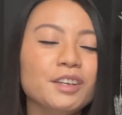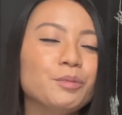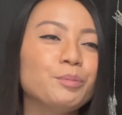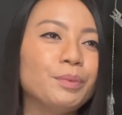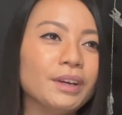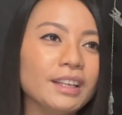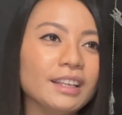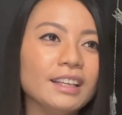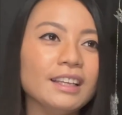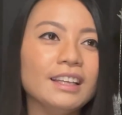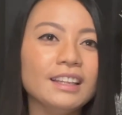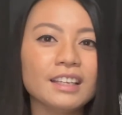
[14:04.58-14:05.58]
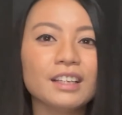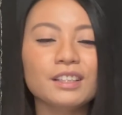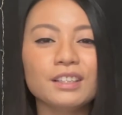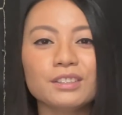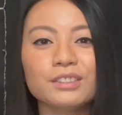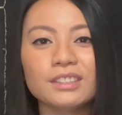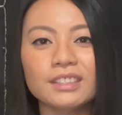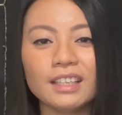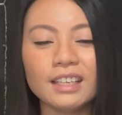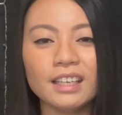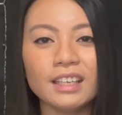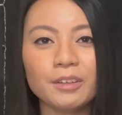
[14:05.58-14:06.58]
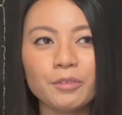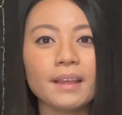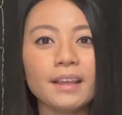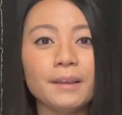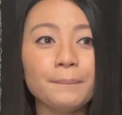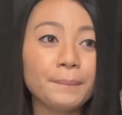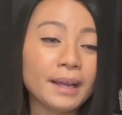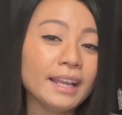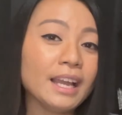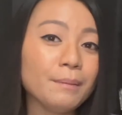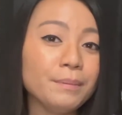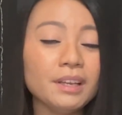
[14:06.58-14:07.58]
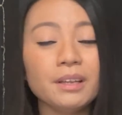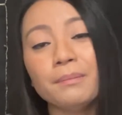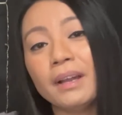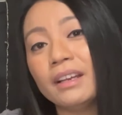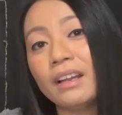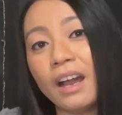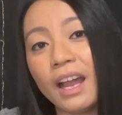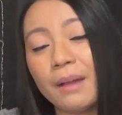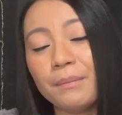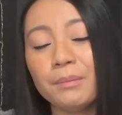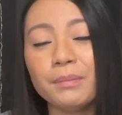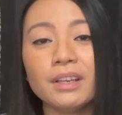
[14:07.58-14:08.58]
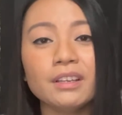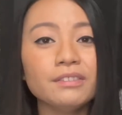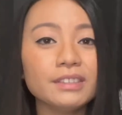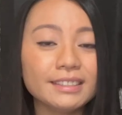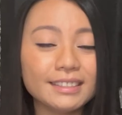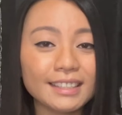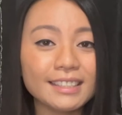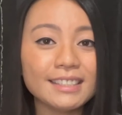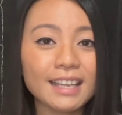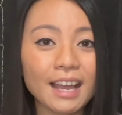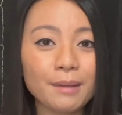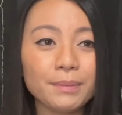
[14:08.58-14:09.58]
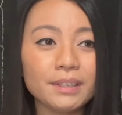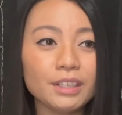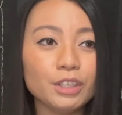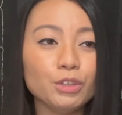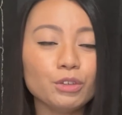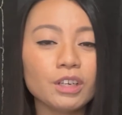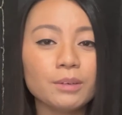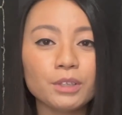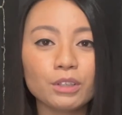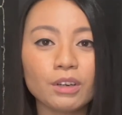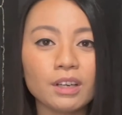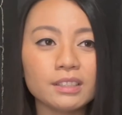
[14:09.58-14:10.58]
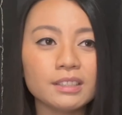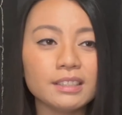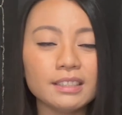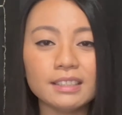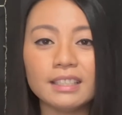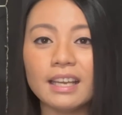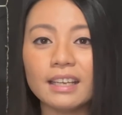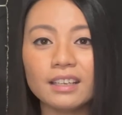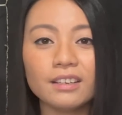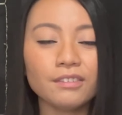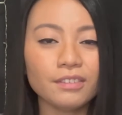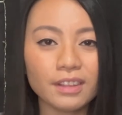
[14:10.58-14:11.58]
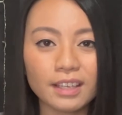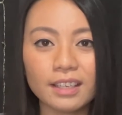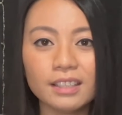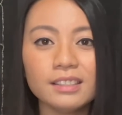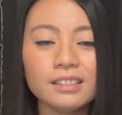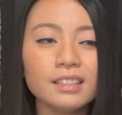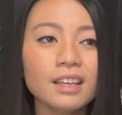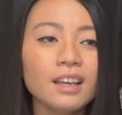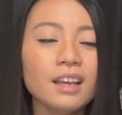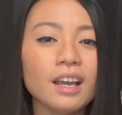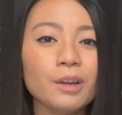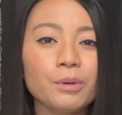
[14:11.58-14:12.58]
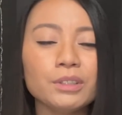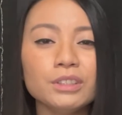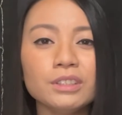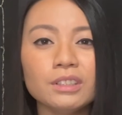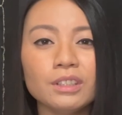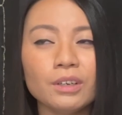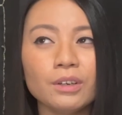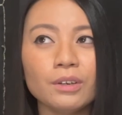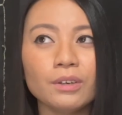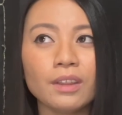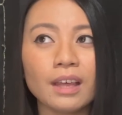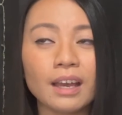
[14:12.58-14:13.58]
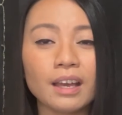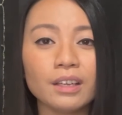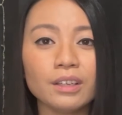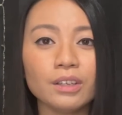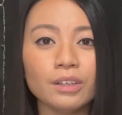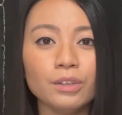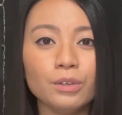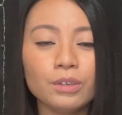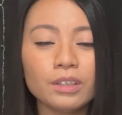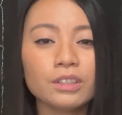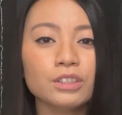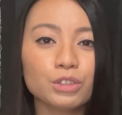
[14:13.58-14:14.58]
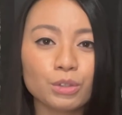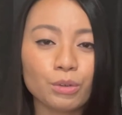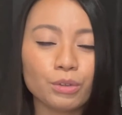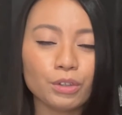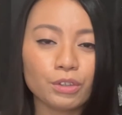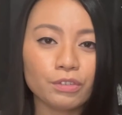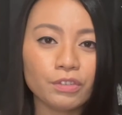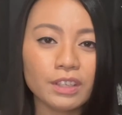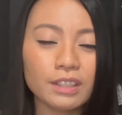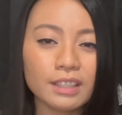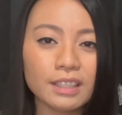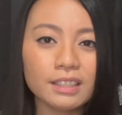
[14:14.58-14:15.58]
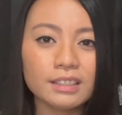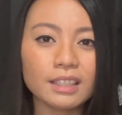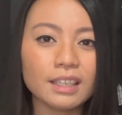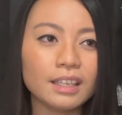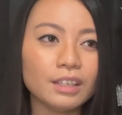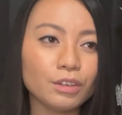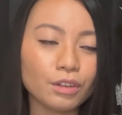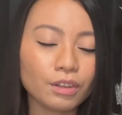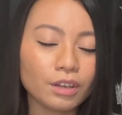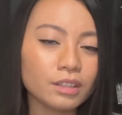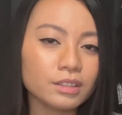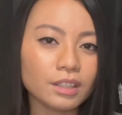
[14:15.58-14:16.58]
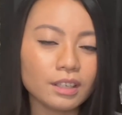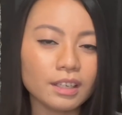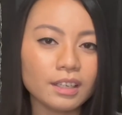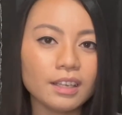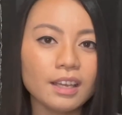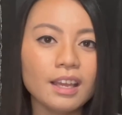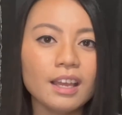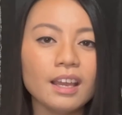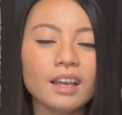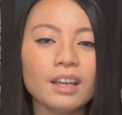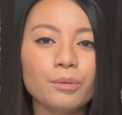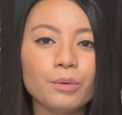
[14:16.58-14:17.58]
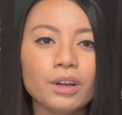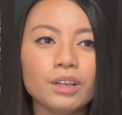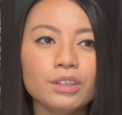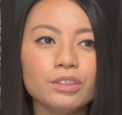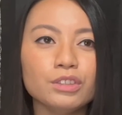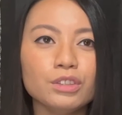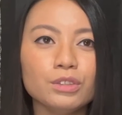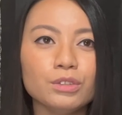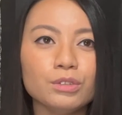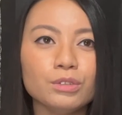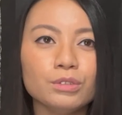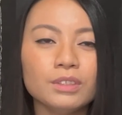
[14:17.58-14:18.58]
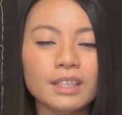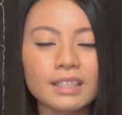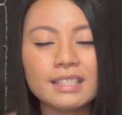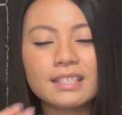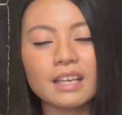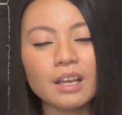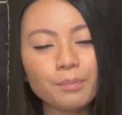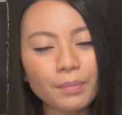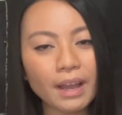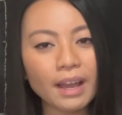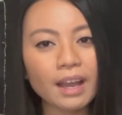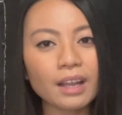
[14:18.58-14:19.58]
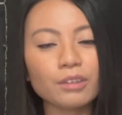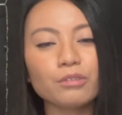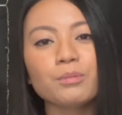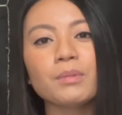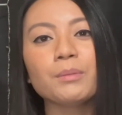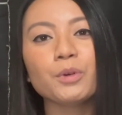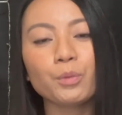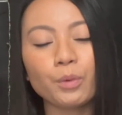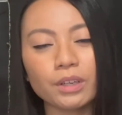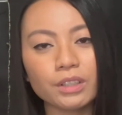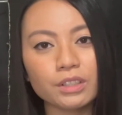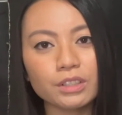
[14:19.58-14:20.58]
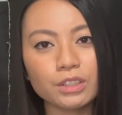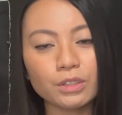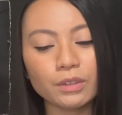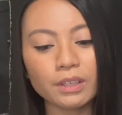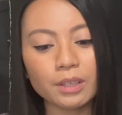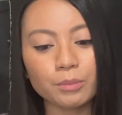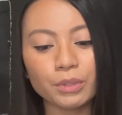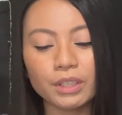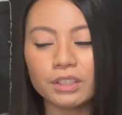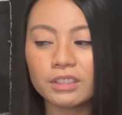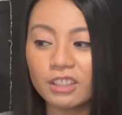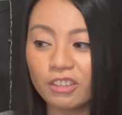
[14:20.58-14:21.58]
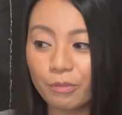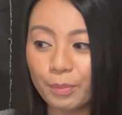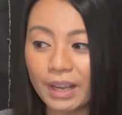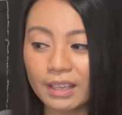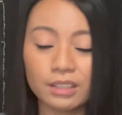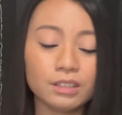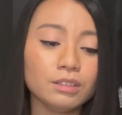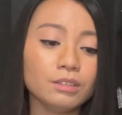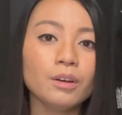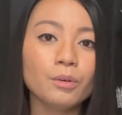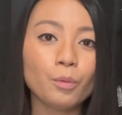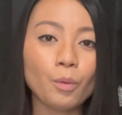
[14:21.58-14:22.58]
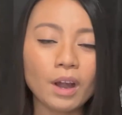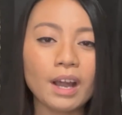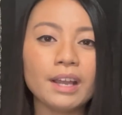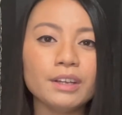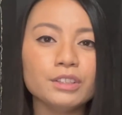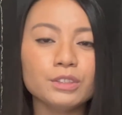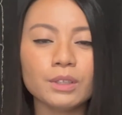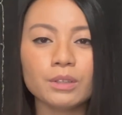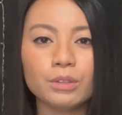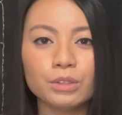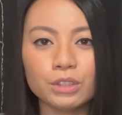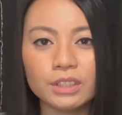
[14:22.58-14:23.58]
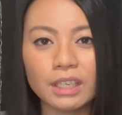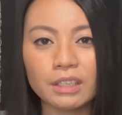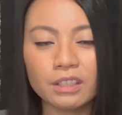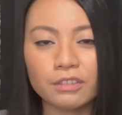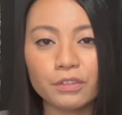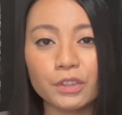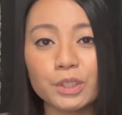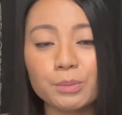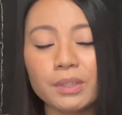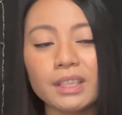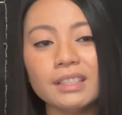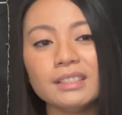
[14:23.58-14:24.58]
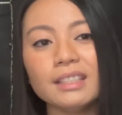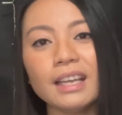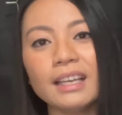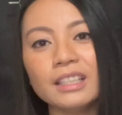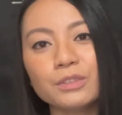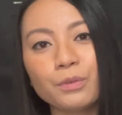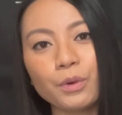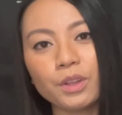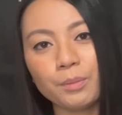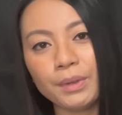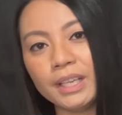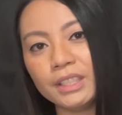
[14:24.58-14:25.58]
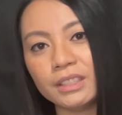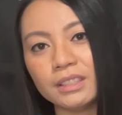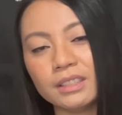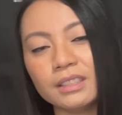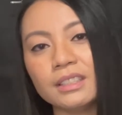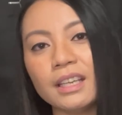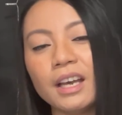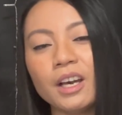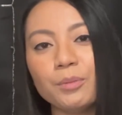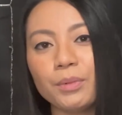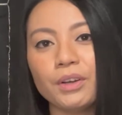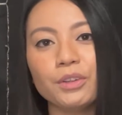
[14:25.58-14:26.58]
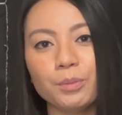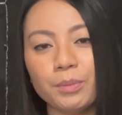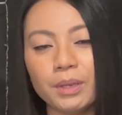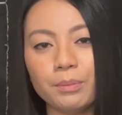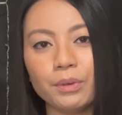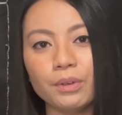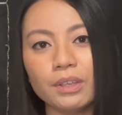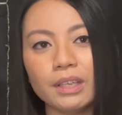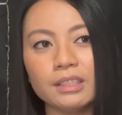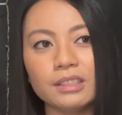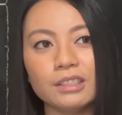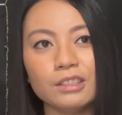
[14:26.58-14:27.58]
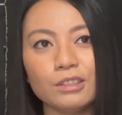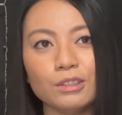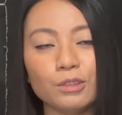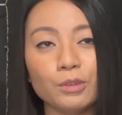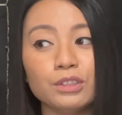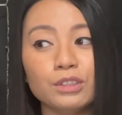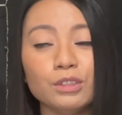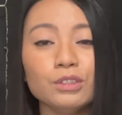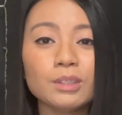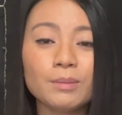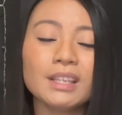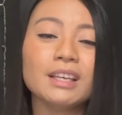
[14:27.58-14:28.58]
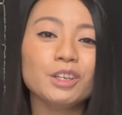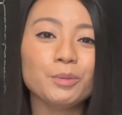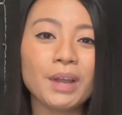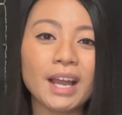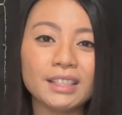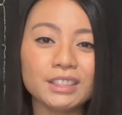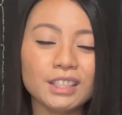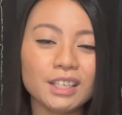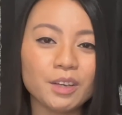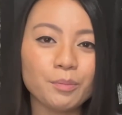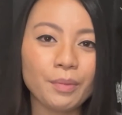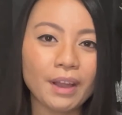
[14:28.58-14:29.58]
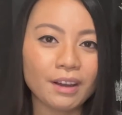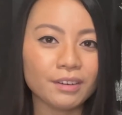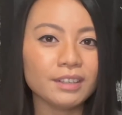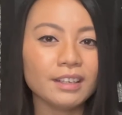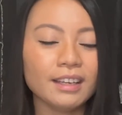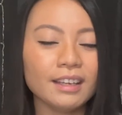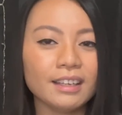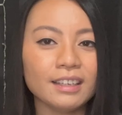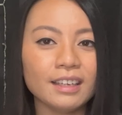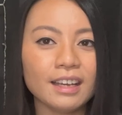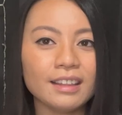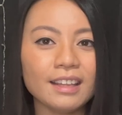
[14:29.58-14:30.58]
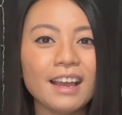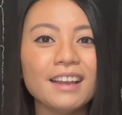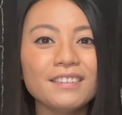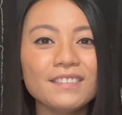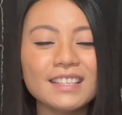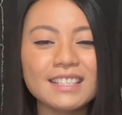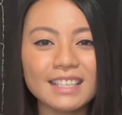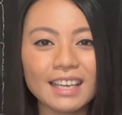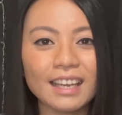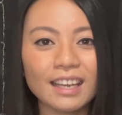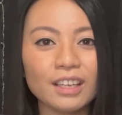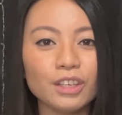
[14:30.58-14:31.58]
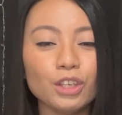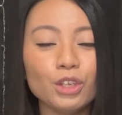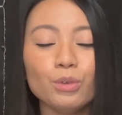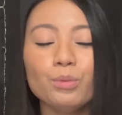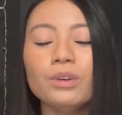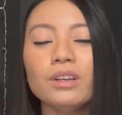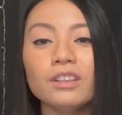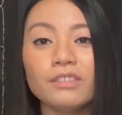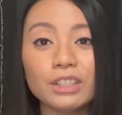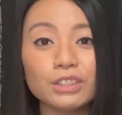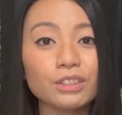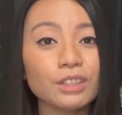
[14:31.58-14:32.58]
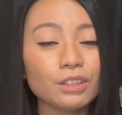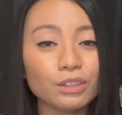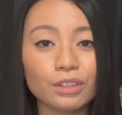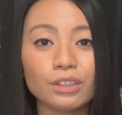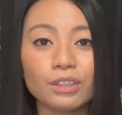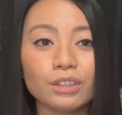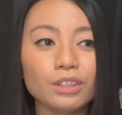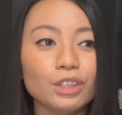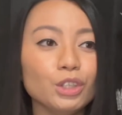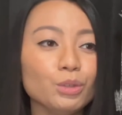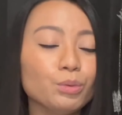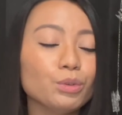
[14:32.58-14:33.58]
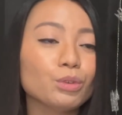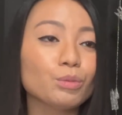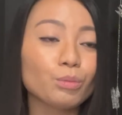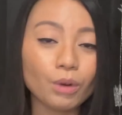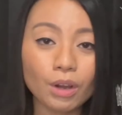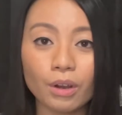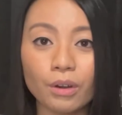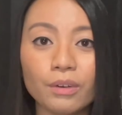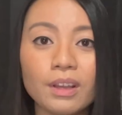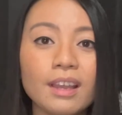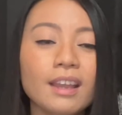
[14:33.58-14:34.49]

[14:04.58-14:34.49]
but in the clinical setting, it might happen, it might not happen, but if it does happen and you come across these negative things, I want you to know that you can control your feelings and your thoughts on it. And I want you to take a step back, remember what you're doing, bring yourself back to why you're doing ultrasound in the first place. And it's for the patients, it's to help other people, it's to do something that you're passionate about. And at the end of the day, you will eventually learn, you will grow.